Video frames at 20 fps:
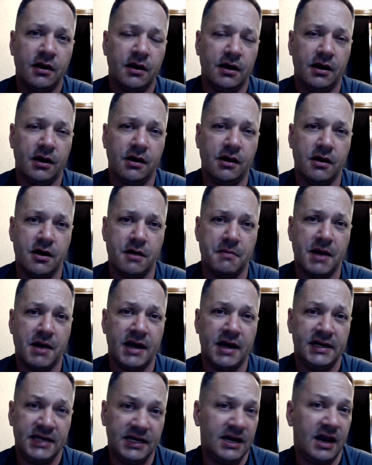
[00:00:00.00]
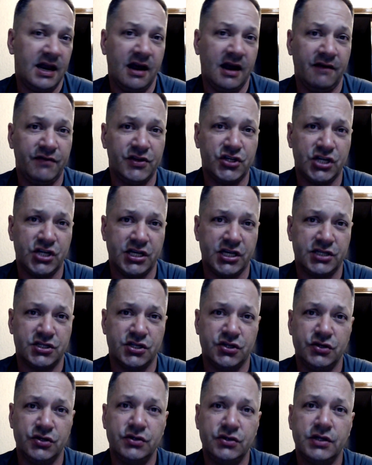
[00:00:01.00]
I didn't have the chance
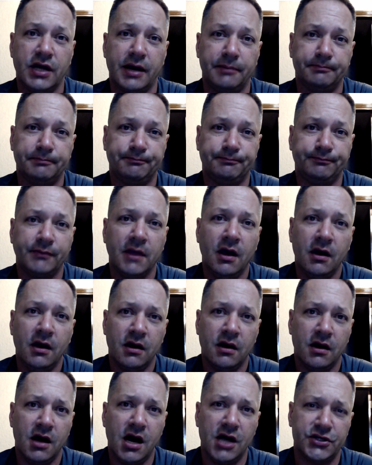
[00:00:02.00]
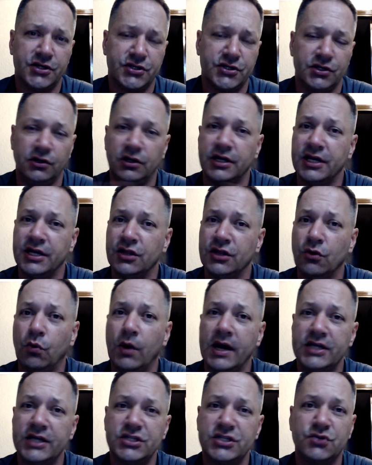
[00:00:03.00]
to do that. Also, in the
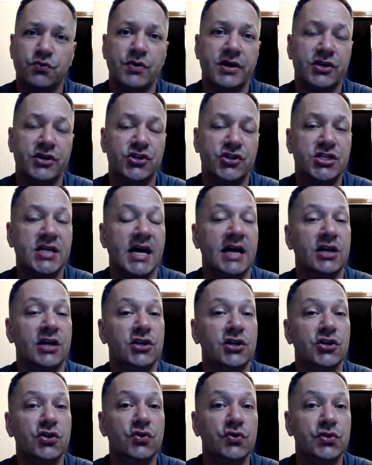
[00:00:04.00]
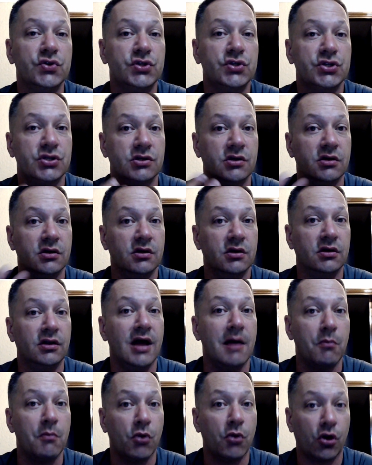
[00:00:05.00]
West, we tend to use a
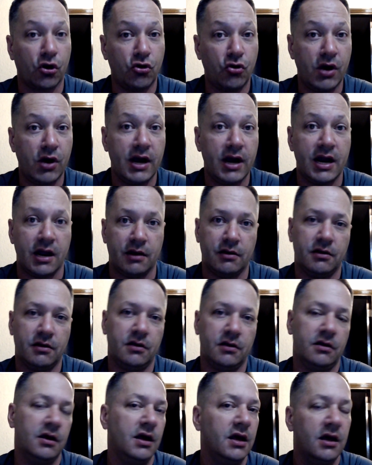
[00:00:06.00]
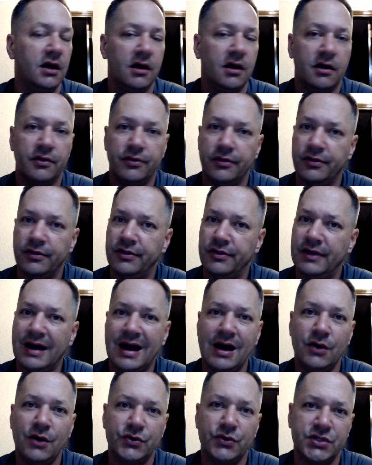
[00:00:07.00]
lot more credit. The
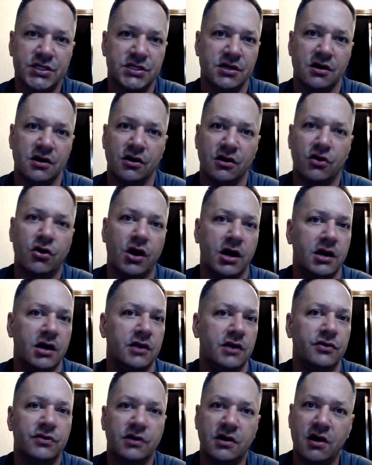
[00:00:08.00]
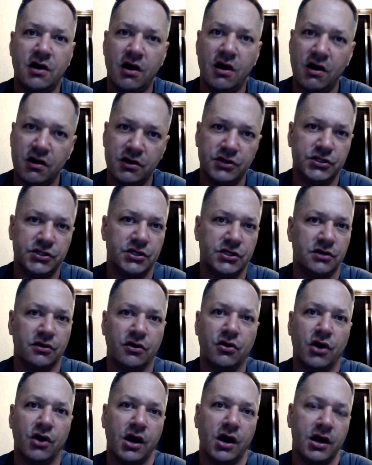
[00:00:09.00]
house is on credit, the car is on
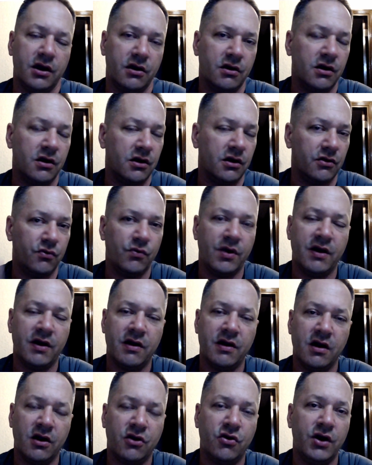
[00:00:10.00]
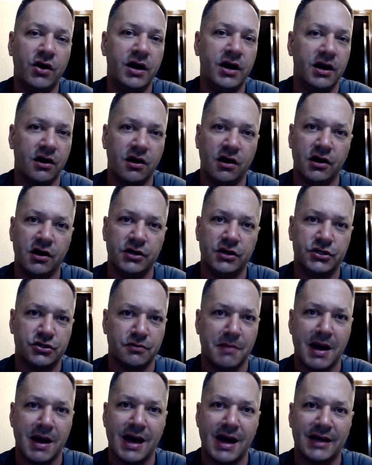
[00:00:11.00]
credit, or our credit cards are
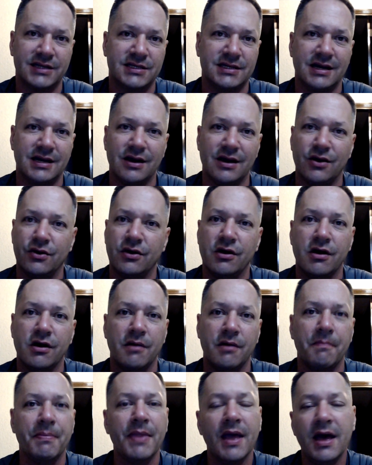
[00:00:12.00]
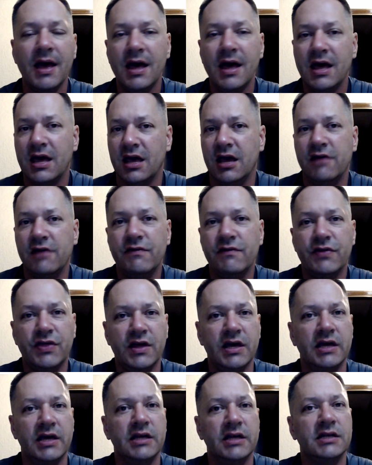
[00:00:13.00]
maxed out.
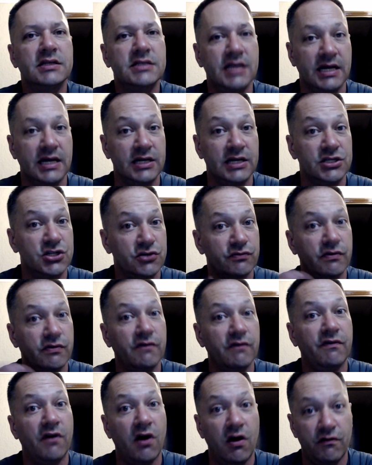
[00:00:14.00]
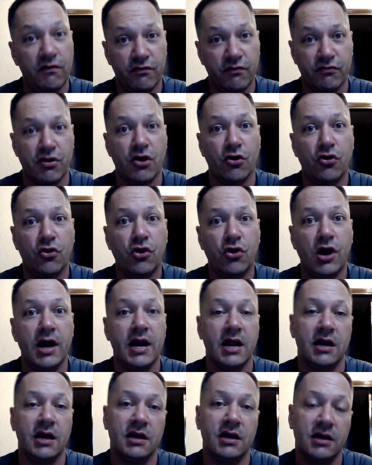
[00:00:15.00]
Everything tends to revolve around
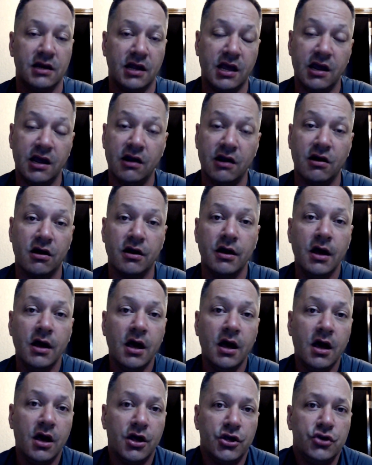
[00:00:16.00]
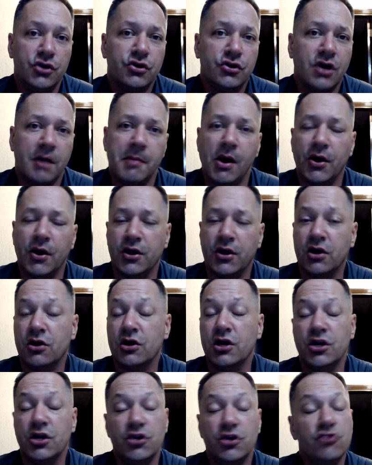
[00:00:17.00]
credit. And here, you come out
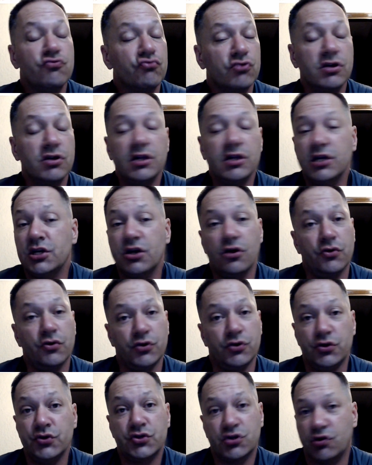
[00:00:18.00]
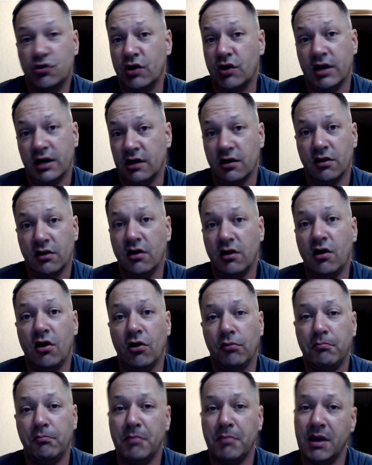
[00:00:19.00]
here and you really don't use credit at
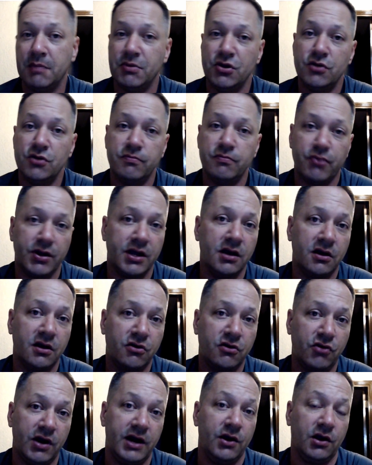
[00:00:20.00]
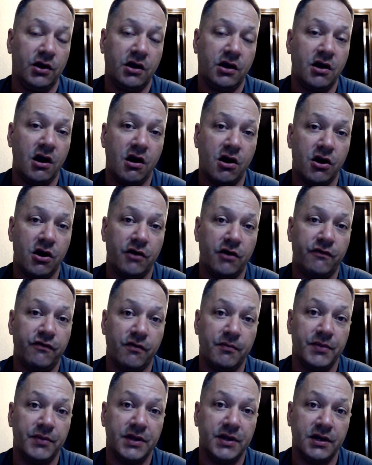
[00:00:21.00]
all. Maybe you bring a credit card
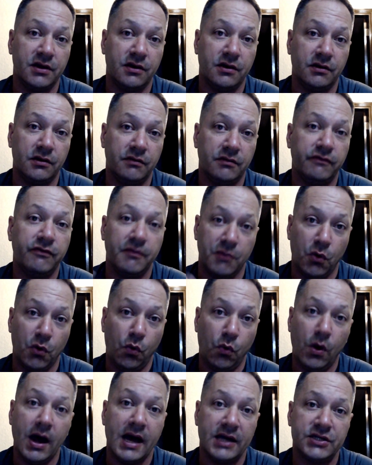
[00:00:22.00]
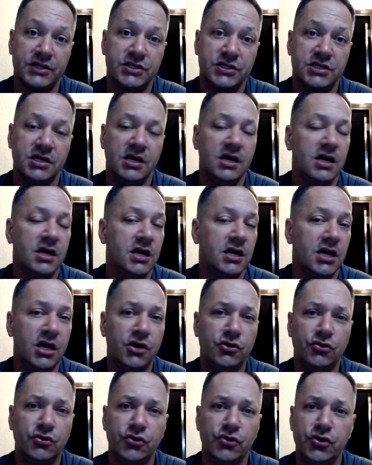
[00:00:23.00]
from the West,
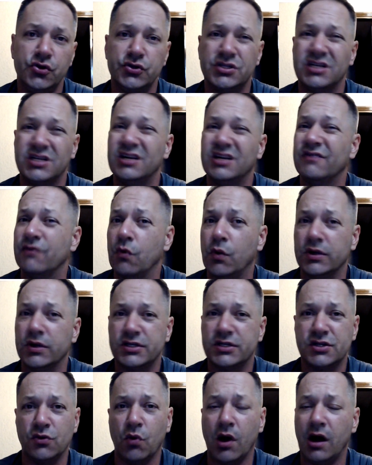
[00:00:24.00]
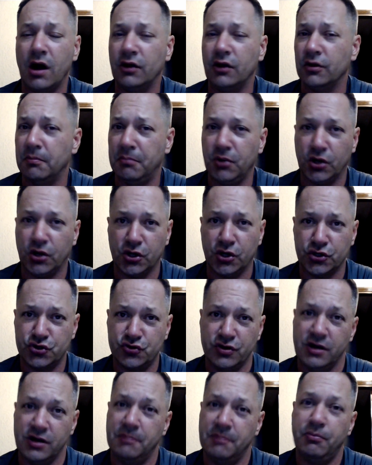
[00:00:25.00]
and you'll use it every once in a while to book a
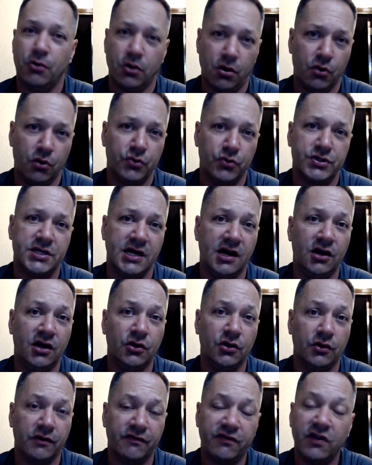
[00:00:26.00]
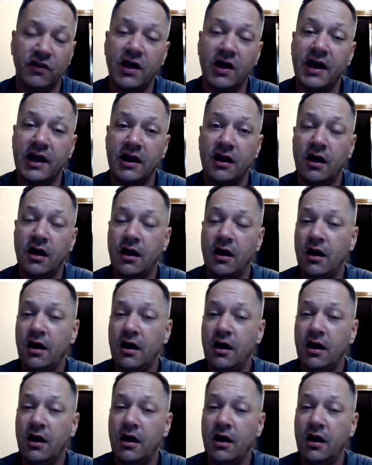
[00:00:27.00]
trip or a hotel or a flight.